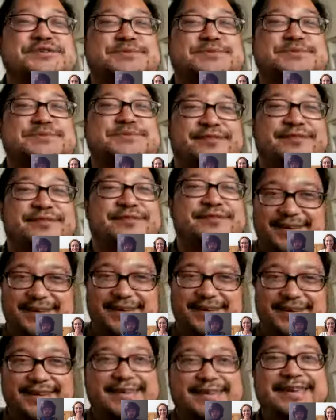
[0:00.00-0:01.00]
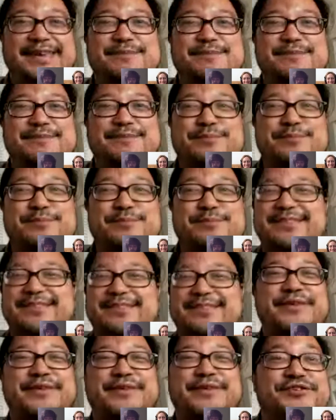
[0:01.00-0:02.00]
a different arrangement of the
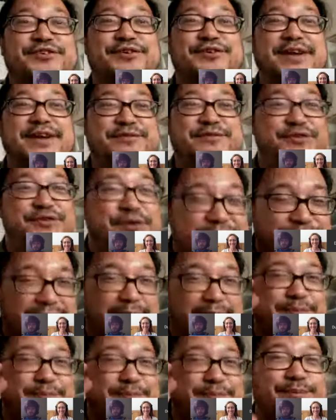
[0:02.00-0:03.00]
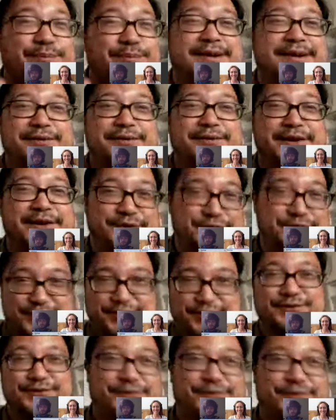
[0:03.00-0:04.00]
keyboard that's faster. If you can wrap your
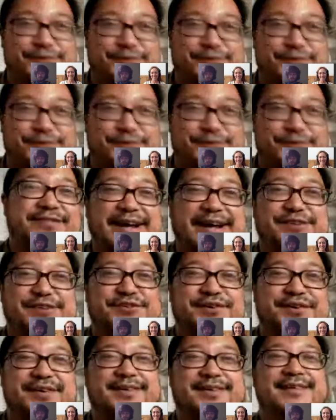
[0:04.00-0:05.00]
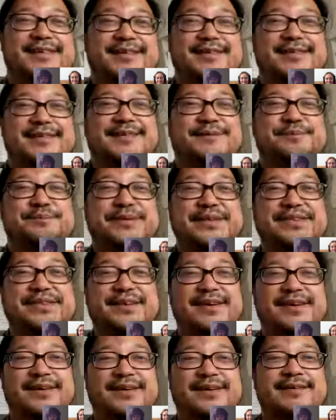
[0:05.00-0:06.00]
brain around it, you can run around faster.
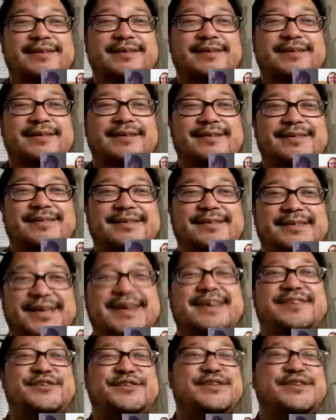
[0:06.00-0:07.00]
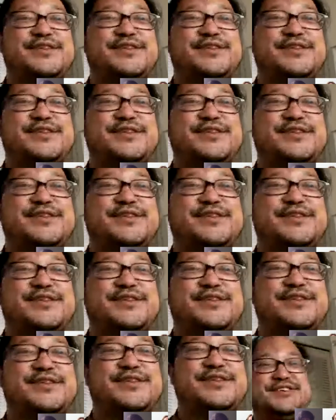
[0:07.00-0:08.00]
But yeah, so
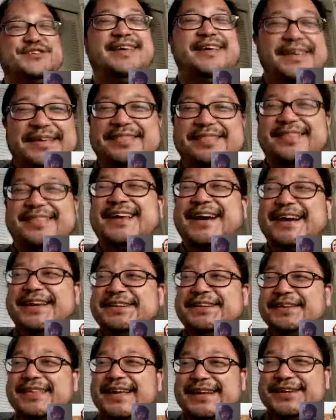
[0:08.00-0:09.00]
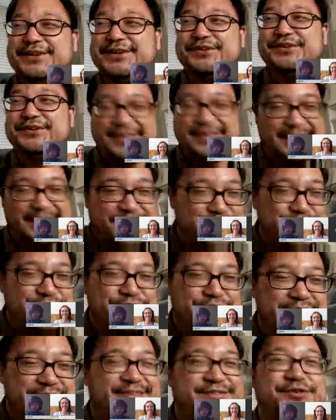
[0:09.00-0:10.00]
that's another thing. Just the idea that
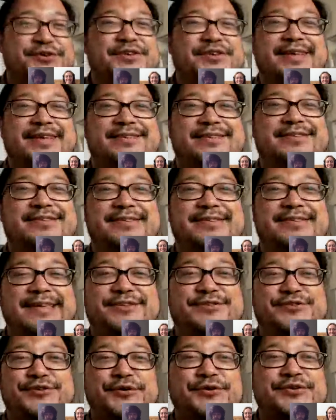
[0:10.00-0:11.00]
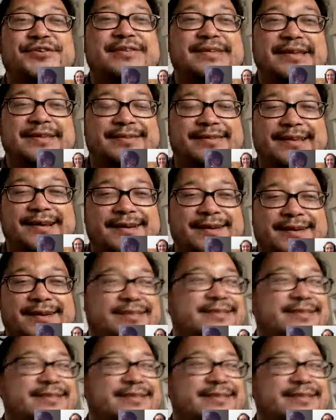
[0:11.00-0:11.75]
because it's so